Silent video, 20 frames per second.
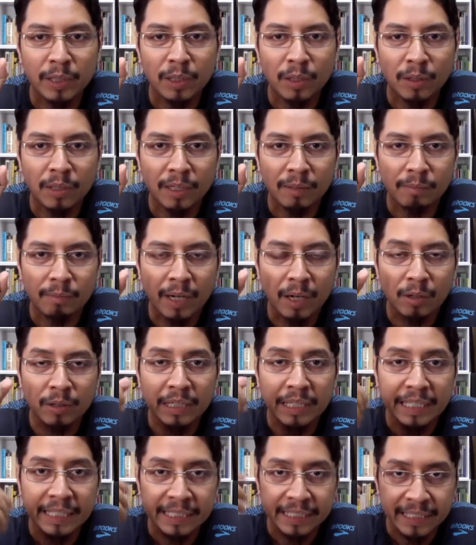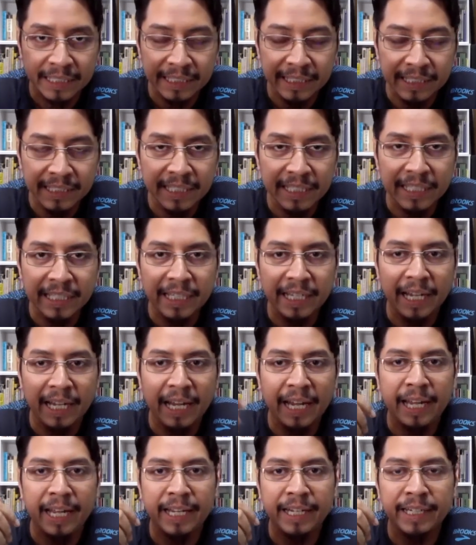talk about urgency
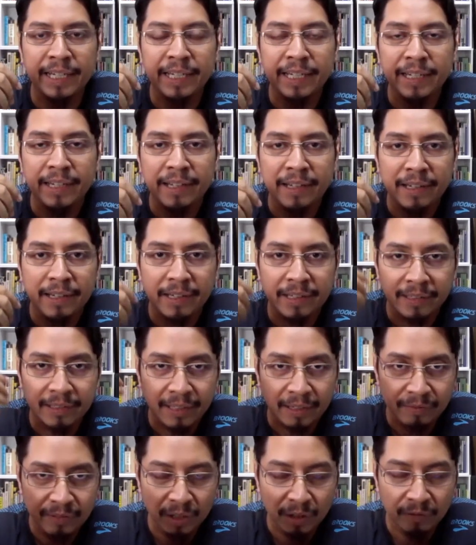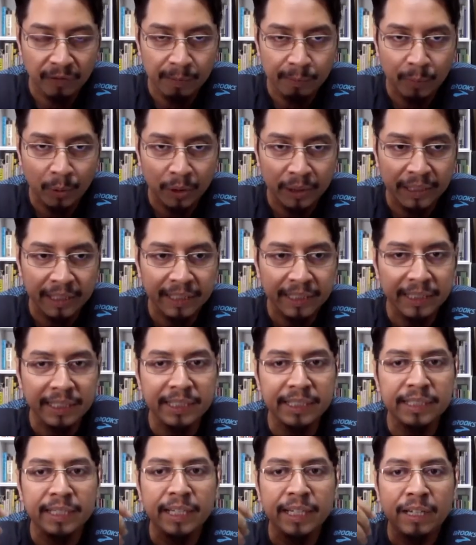and level of
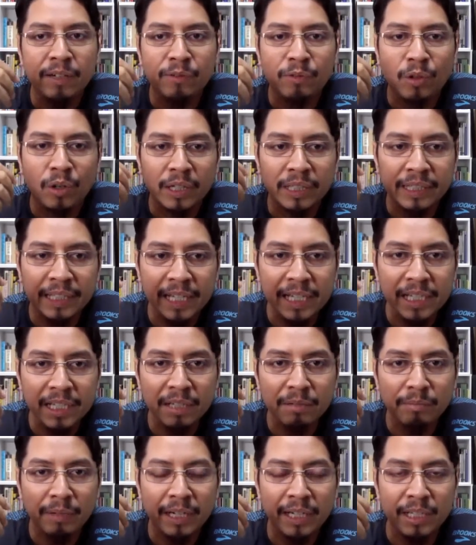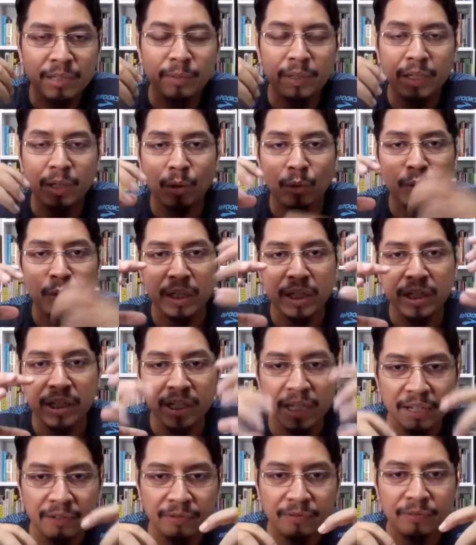importance. For attention management, we
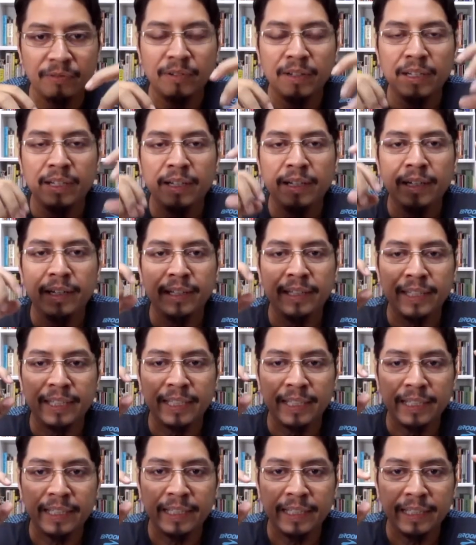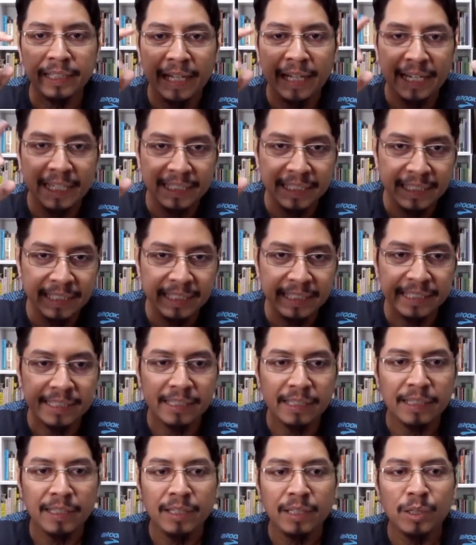shift the axis
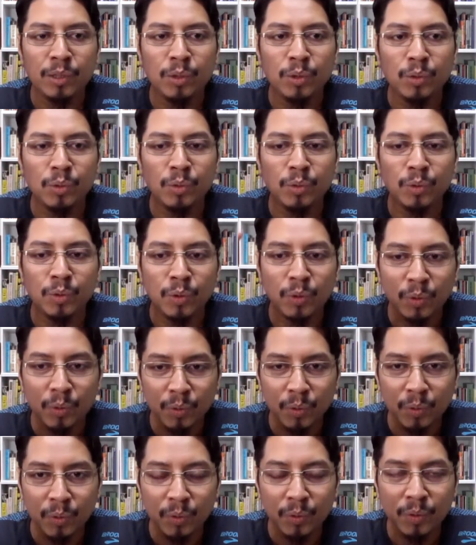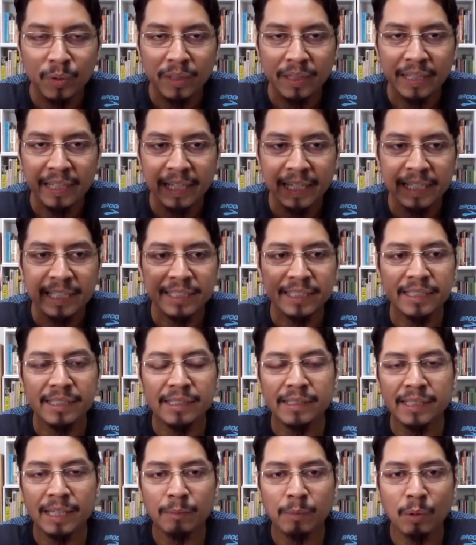to two
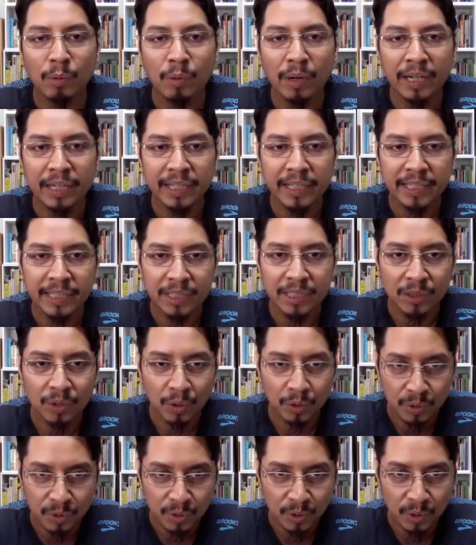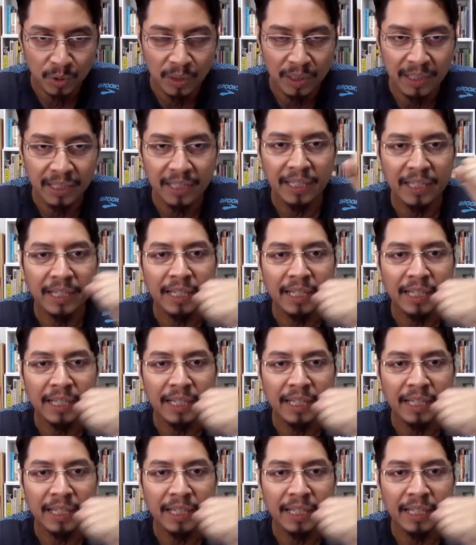things. Number one is control.